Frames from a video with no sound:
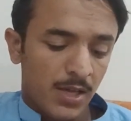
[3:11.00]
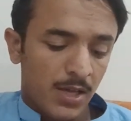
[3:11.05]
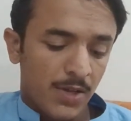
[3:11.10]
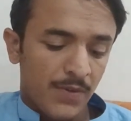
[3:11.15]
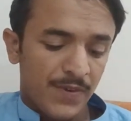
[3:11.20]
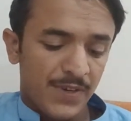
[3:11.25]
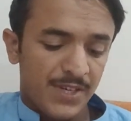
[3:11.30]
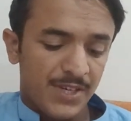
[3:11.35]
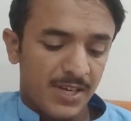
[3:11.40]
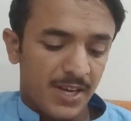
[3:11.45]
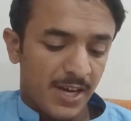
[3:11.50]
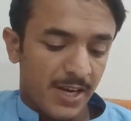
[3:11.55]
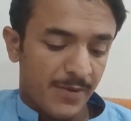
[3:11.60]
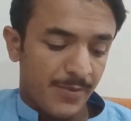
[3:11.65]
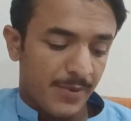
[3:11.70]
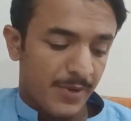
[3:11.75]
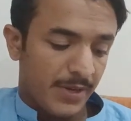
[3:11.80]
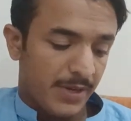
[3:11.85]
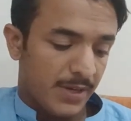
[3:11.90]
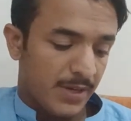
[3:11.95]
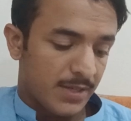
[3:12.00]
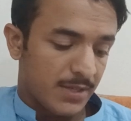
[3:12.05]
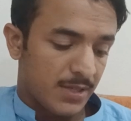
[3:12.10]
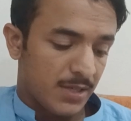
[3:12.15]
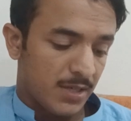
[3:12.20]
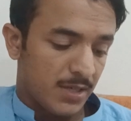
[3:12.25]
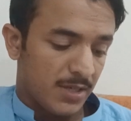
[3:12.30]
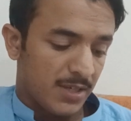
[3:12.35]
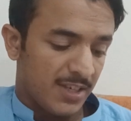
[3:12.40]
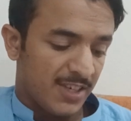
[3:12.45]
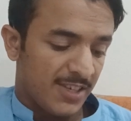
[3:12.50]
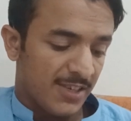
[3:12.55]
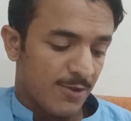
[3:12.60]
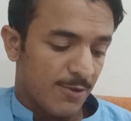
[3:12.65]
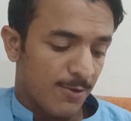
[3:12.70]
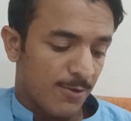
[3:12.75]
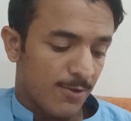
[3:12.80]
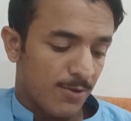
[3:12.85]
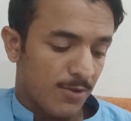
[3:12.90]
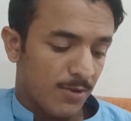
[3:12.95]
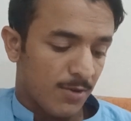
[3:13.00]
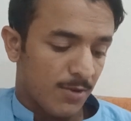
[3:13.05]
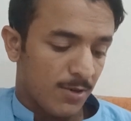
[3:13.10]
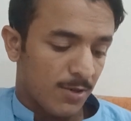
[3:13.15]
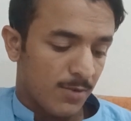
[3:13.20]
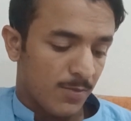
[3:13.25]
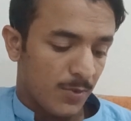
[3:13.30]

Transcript: which can be easily decoded,